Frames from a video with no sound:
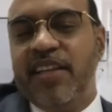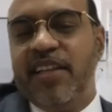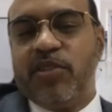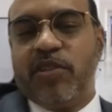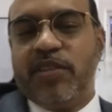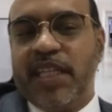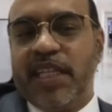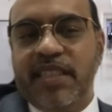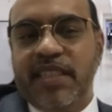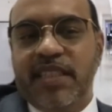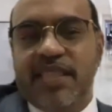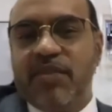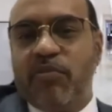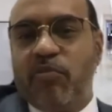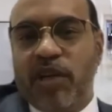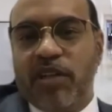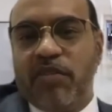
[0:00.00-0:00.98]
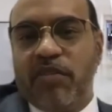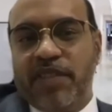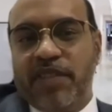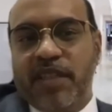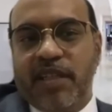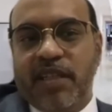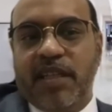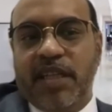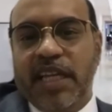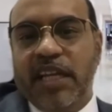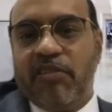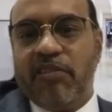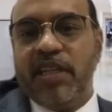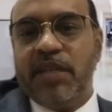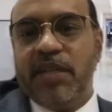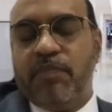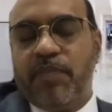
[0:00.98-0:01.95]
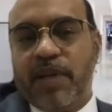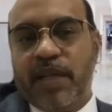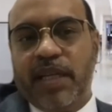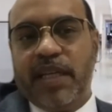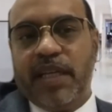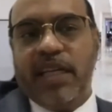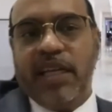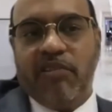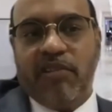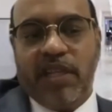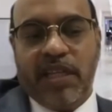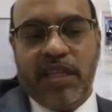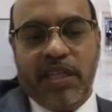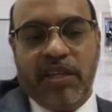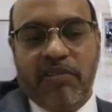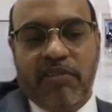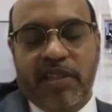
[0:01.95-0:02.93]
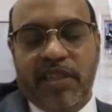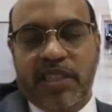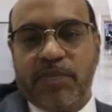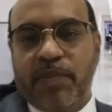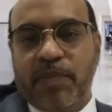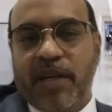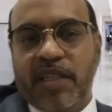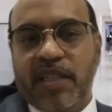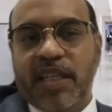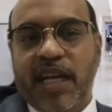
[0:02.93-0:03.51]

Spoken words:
So that is one of the awareness part.